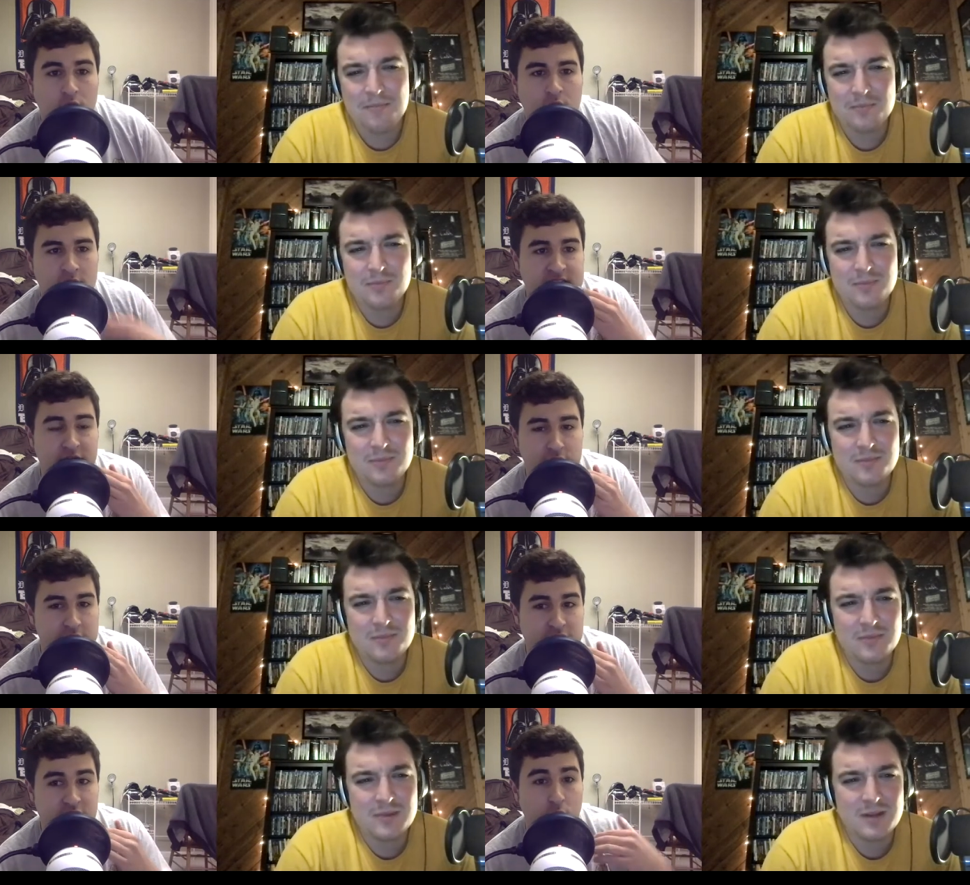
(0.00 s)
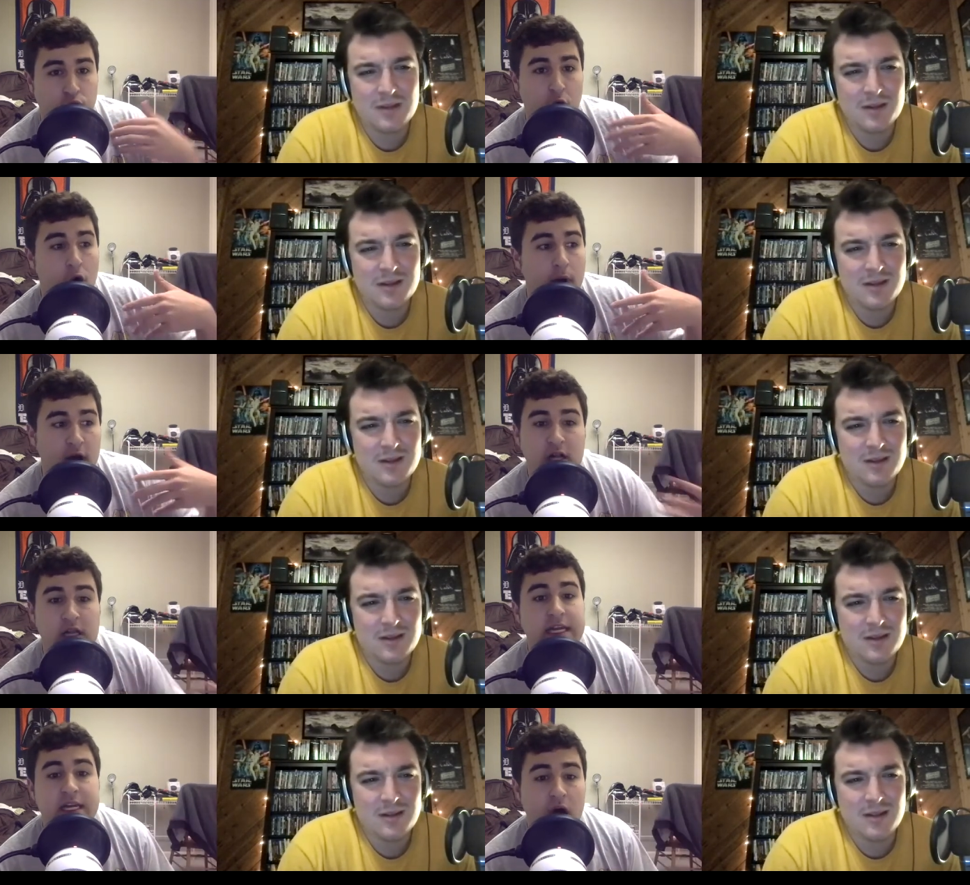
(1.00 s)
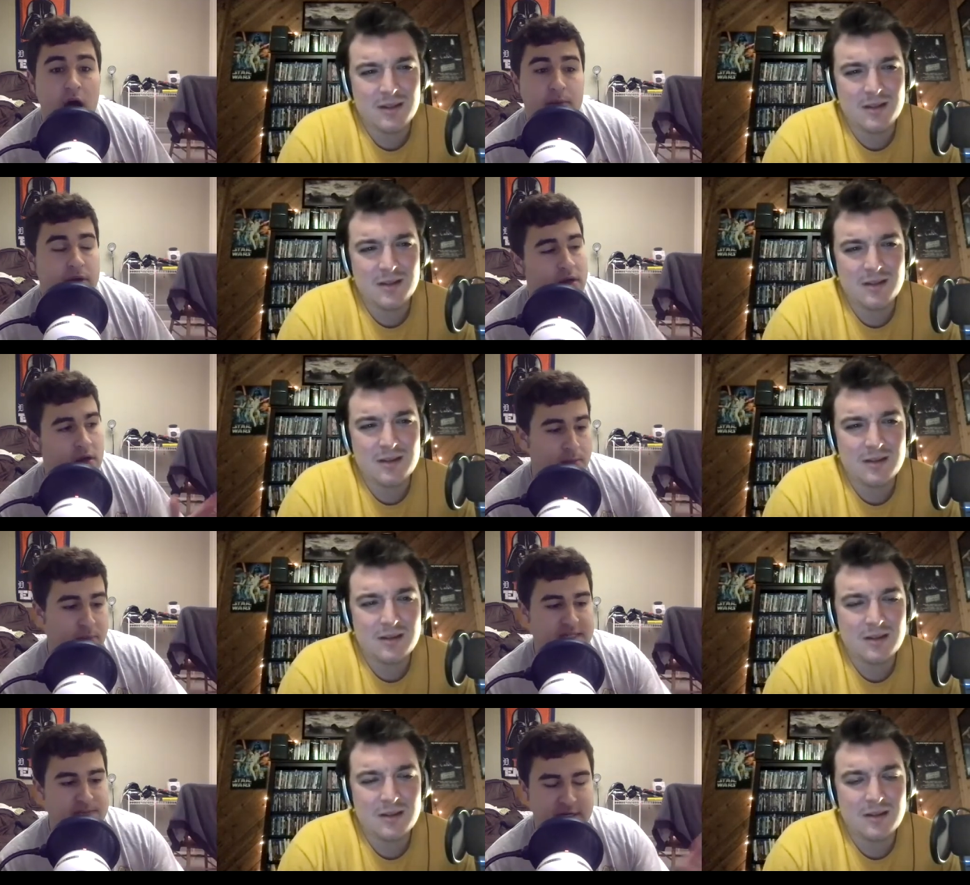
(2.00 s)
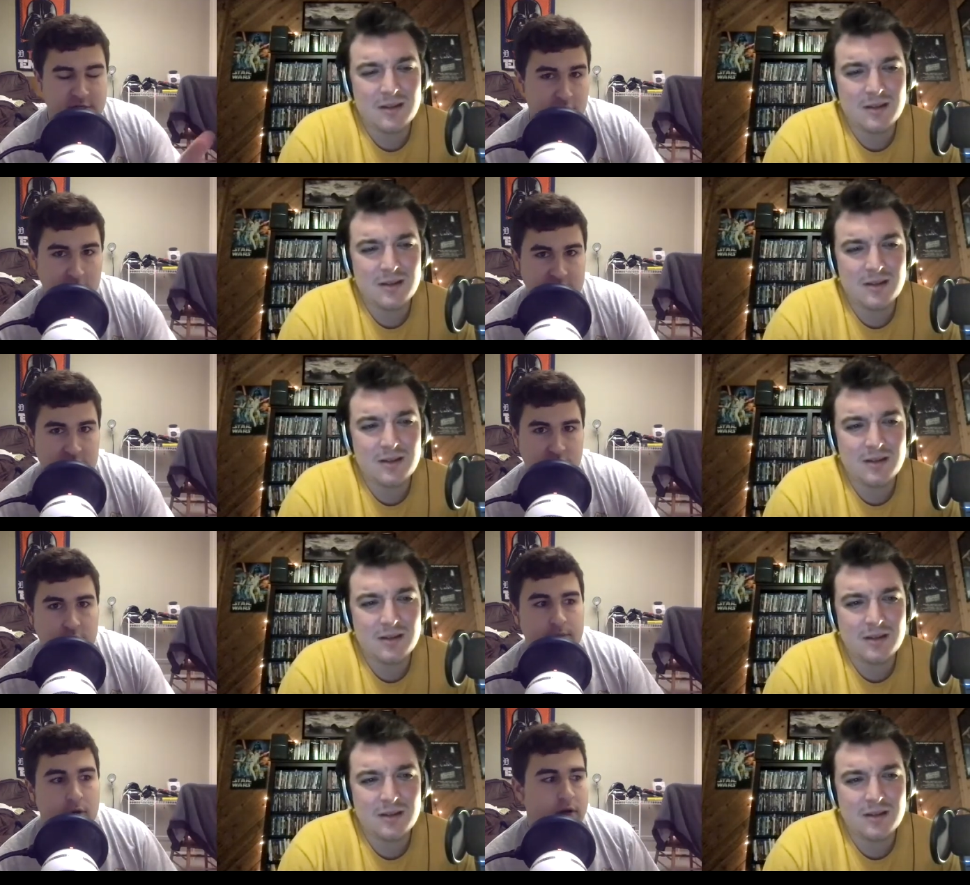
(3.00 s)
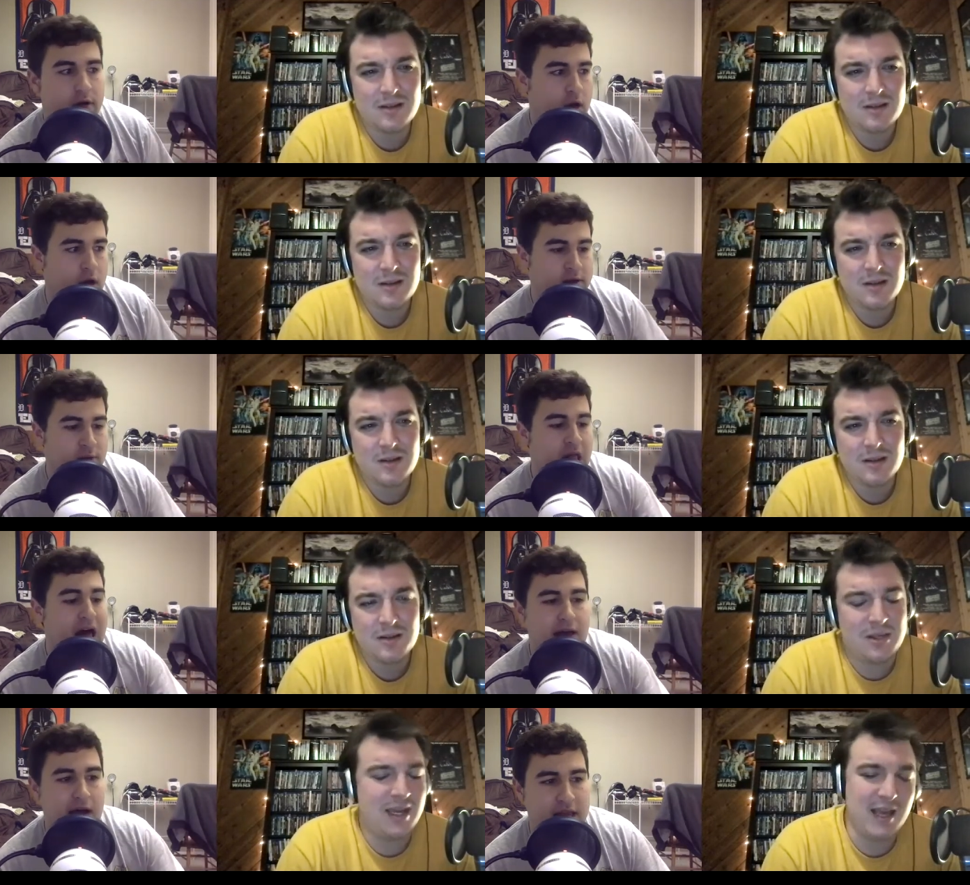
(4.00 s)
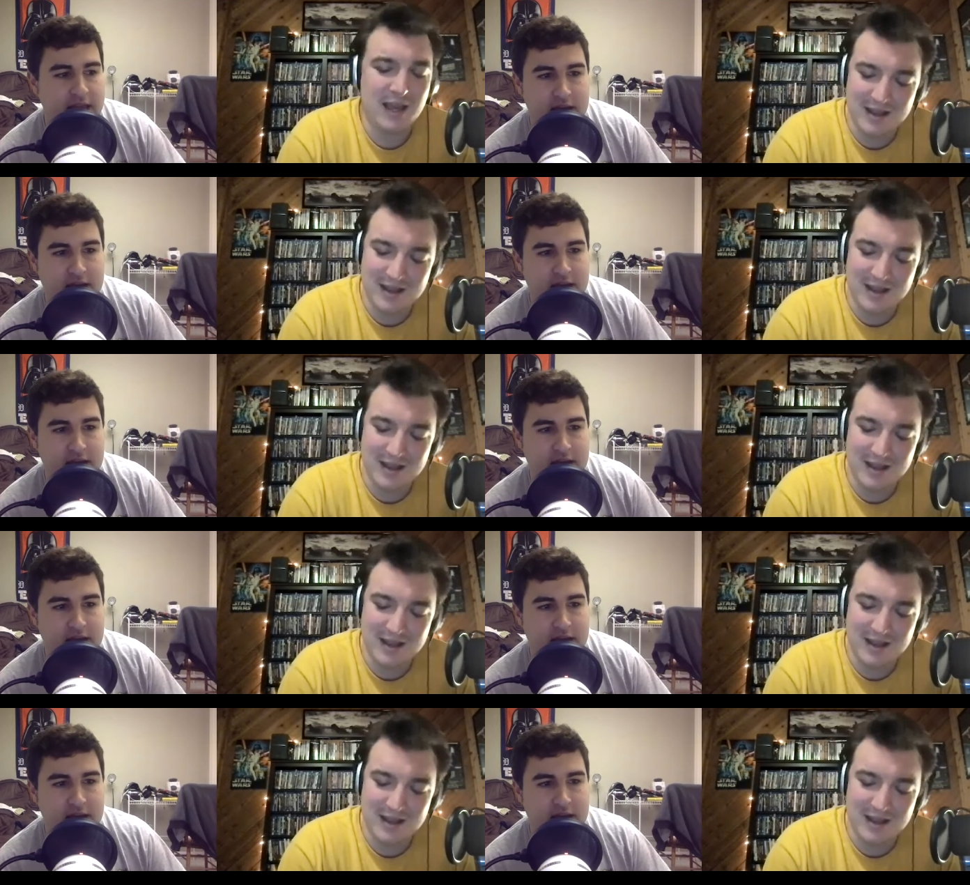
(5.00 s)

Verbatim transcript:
Speaker 1: several years ago, Roma cleaned up. Best picture goes to Green Book. Uh, La La Land.